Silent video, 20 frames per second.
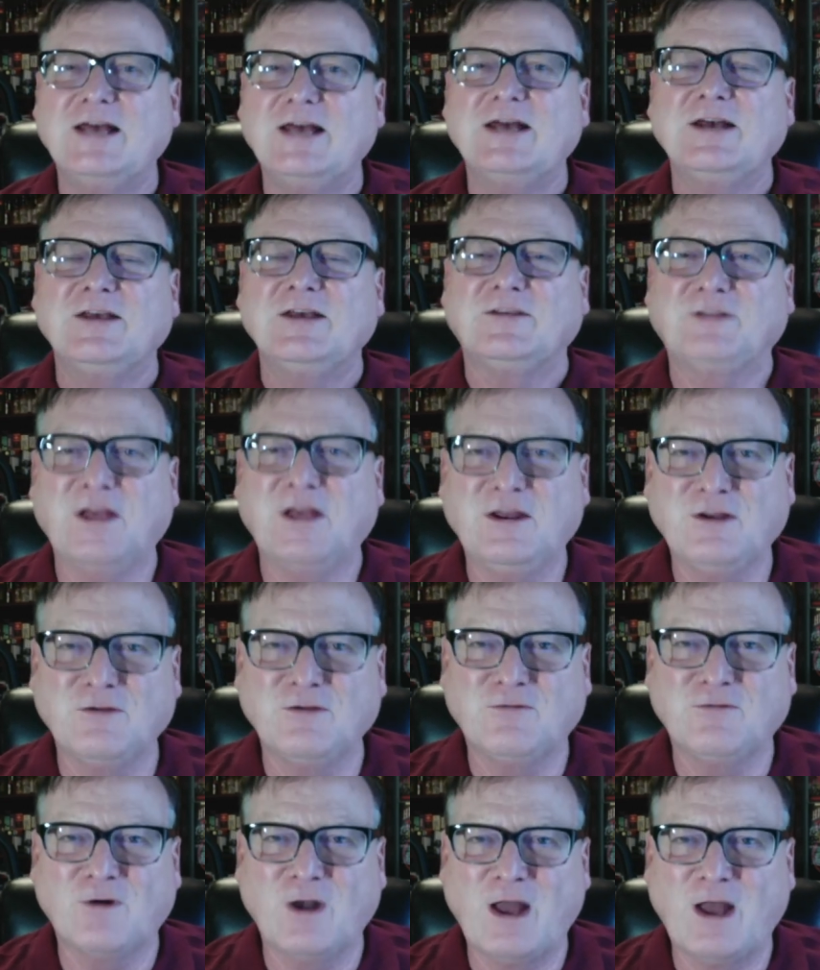Stay
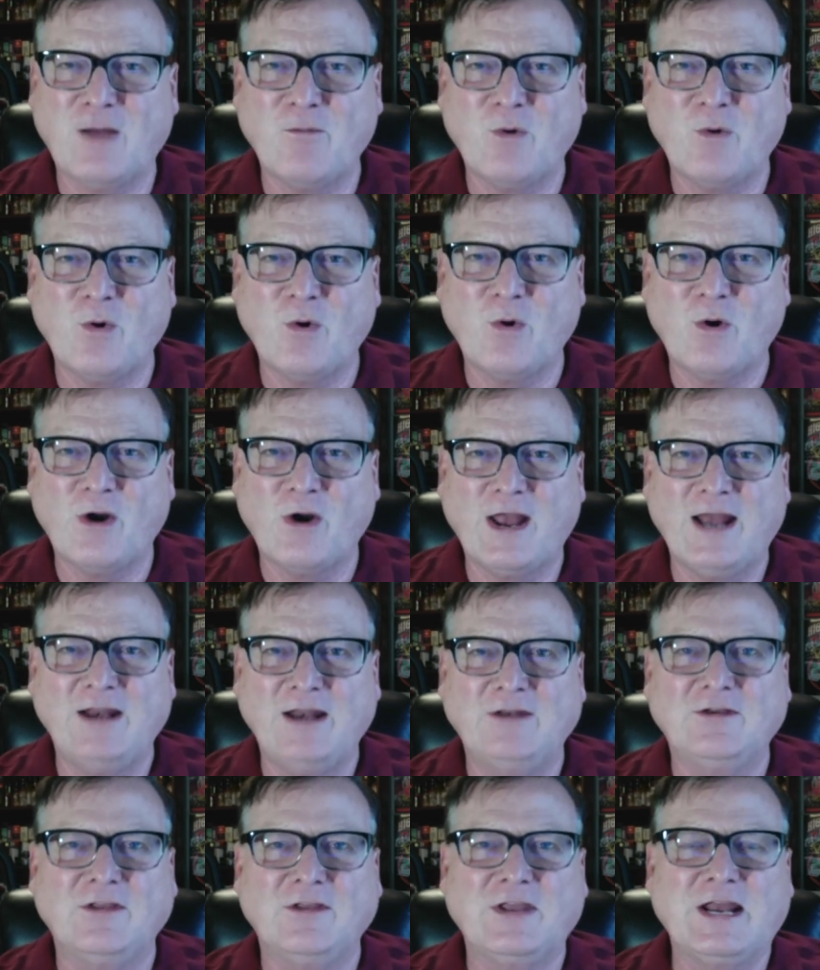tuned for a lot more. And
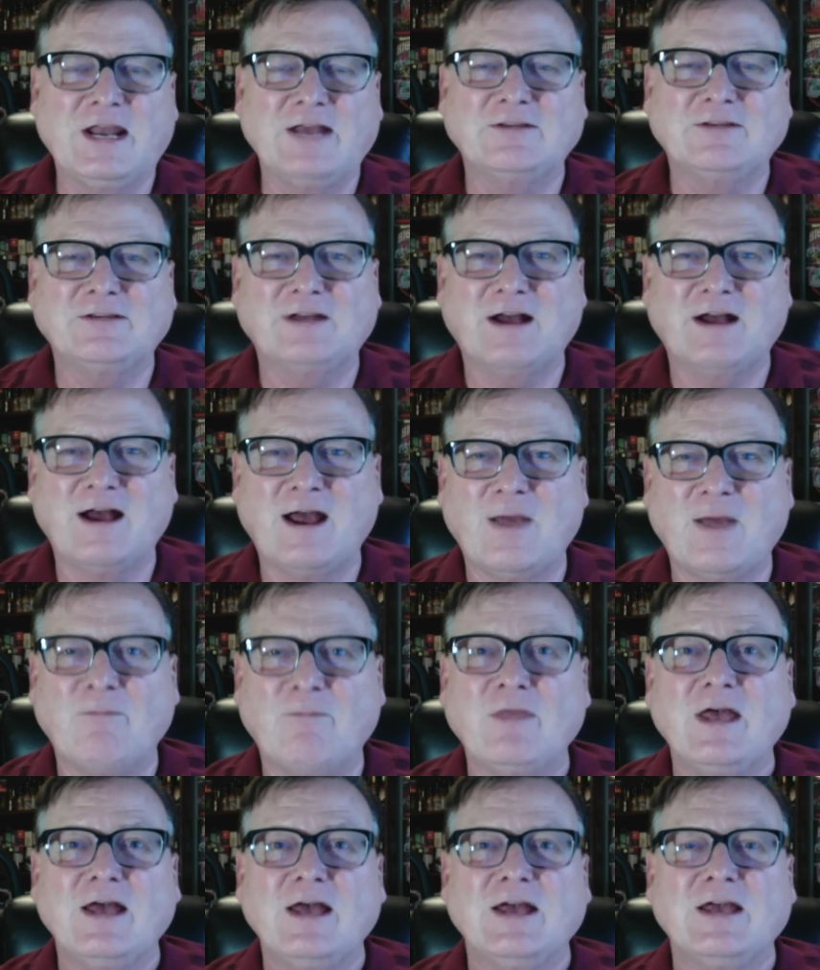until the next time,
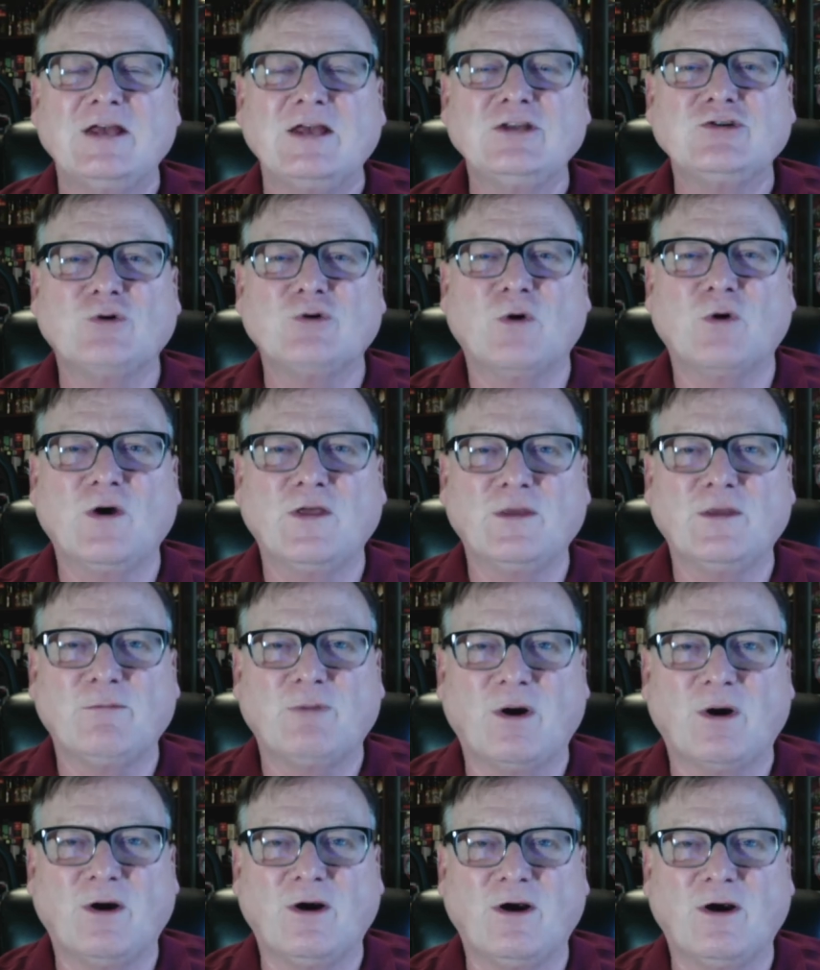enjoy the
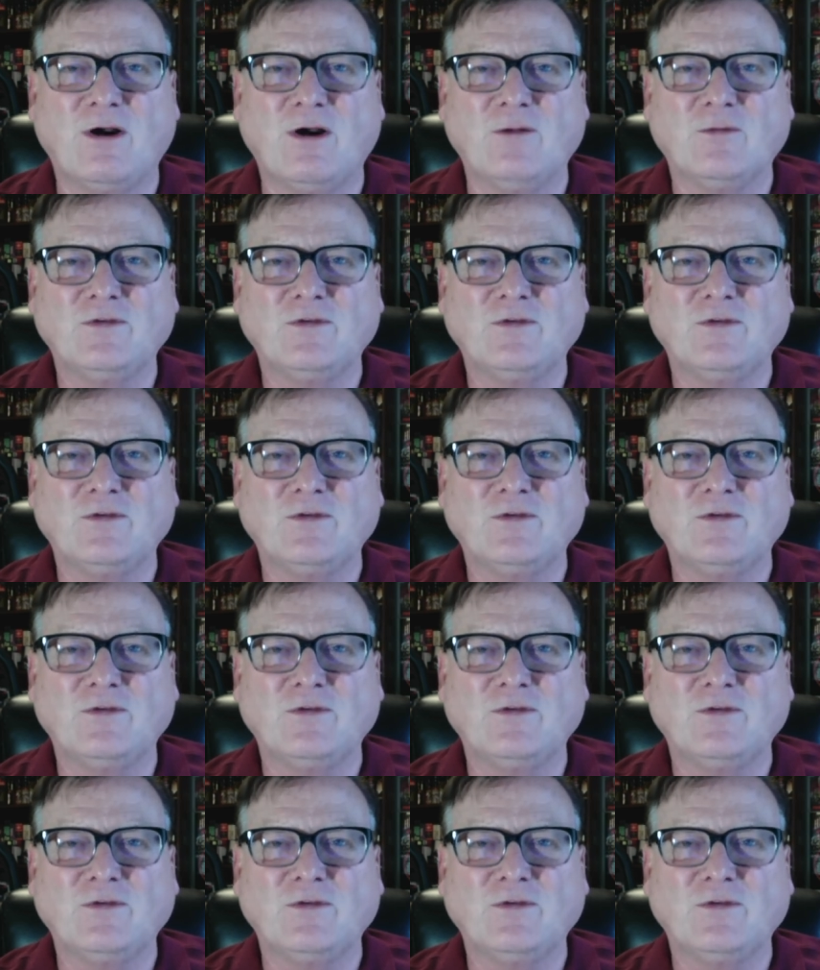burn.